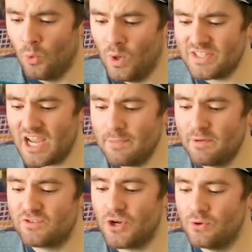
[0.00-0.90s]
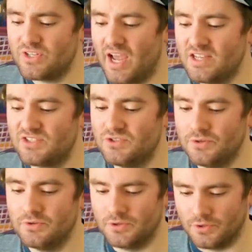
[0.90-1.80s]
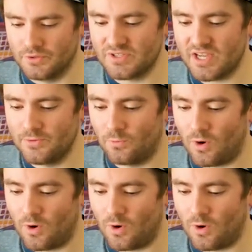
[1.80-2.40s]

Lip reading: What type of toe ties do you use and